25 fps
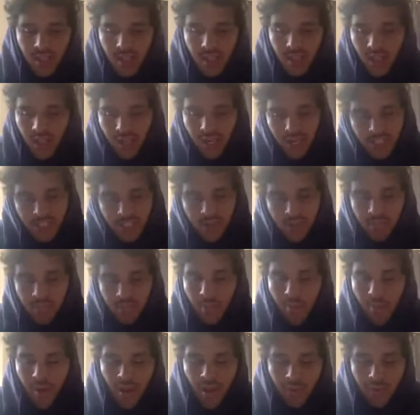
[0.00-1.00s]
unless you're my
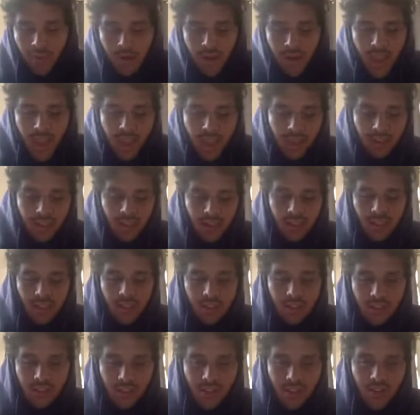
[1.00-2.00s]
mom or dad,
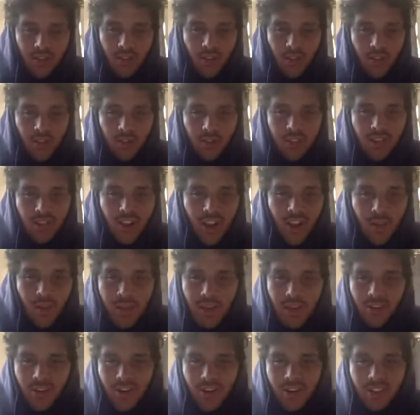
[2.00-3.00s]
they're the only ones that call me
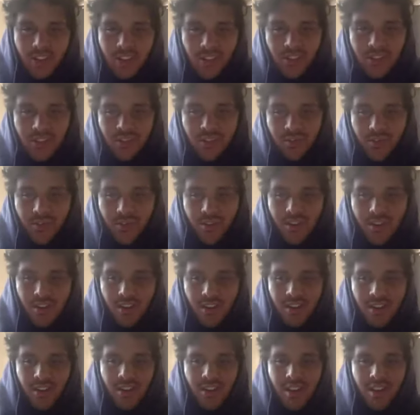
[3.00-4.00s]
Chris Christopher
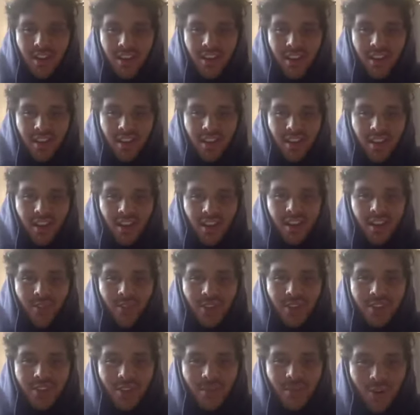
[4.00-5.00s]
uh, the rest
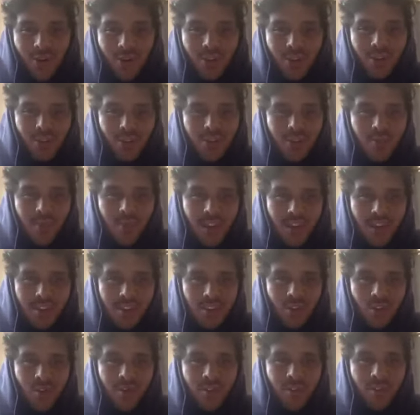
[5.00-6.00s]
of the world knows me as
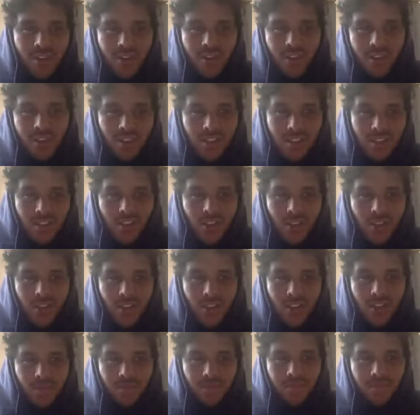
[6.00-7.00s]
Topher. So,
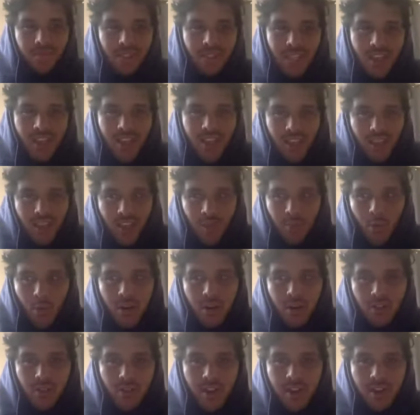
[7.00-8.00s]
um, yeah, born and
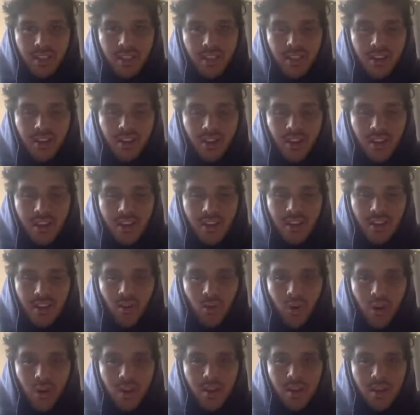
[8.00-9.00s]
raised here in Laie,
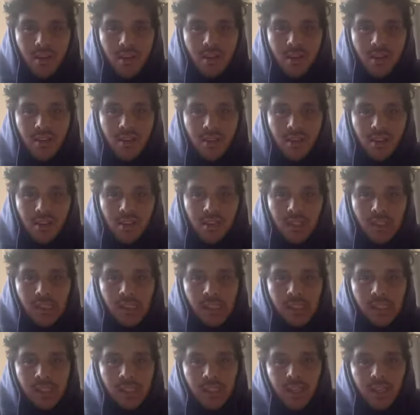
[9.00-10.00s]
Hawaii.
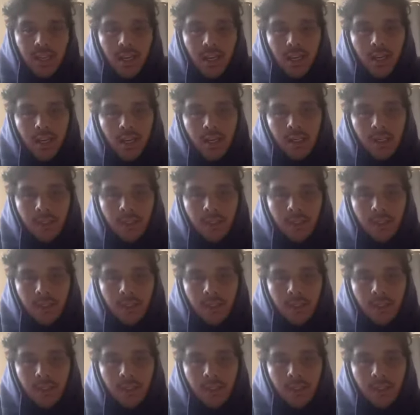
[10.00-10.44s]
Okay. Uh,